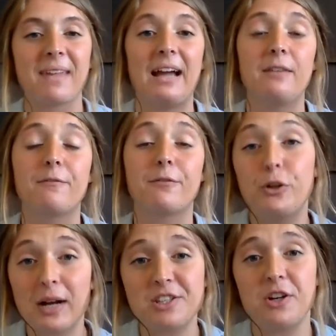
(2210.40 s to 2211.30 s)
And for you
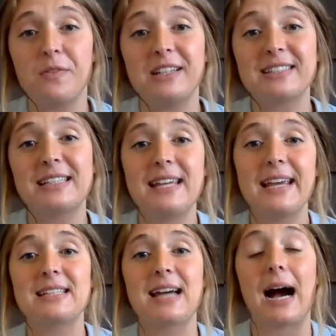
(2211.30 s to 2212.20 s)
guys to know, this can
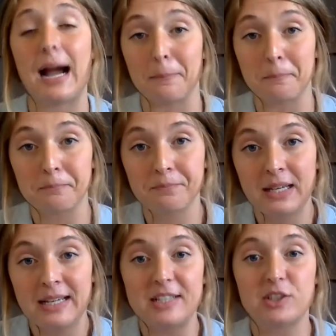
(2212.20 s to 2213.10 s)
take time.
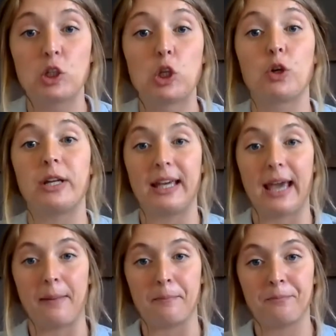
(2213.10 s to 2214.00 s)
It's a learning
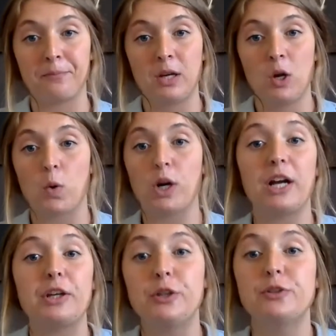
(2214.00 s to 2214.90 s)
game. We're
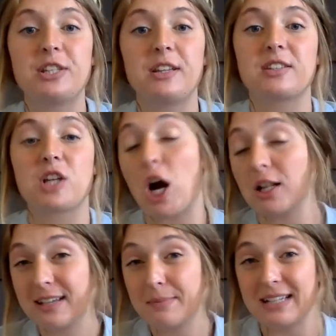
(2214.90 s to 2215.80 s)
not used to this
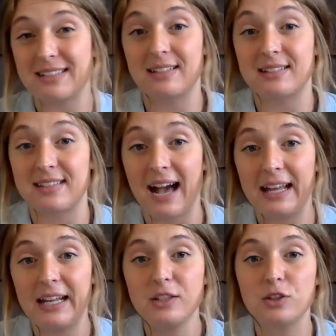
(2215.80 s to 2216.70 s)
concept as a
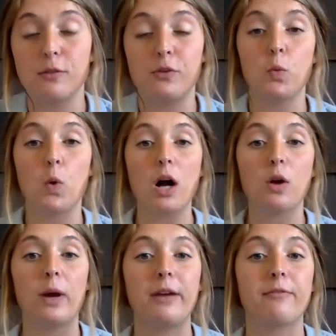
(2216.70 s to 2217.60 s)
society. So if you walk
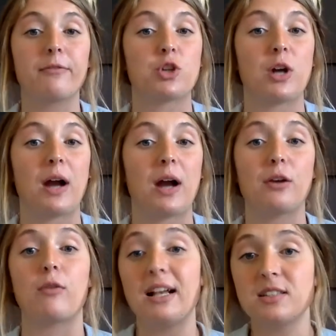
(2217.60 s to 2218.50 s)
away from trying to
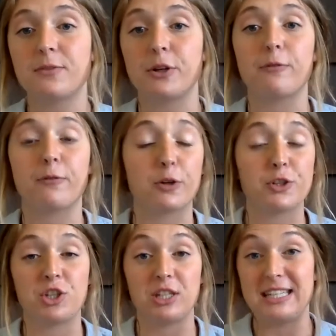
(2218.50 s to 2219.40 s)
rest for your
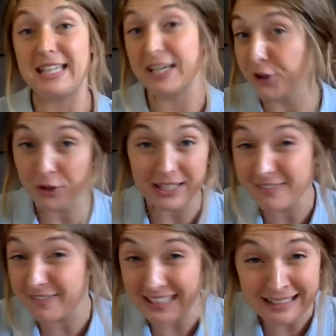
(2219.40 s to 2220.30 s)
first year
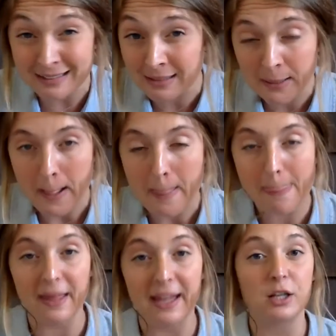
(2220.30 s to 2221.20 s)
even,
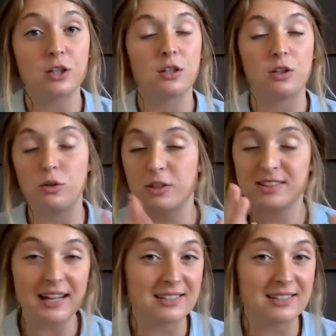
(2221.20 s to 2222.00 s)
like you set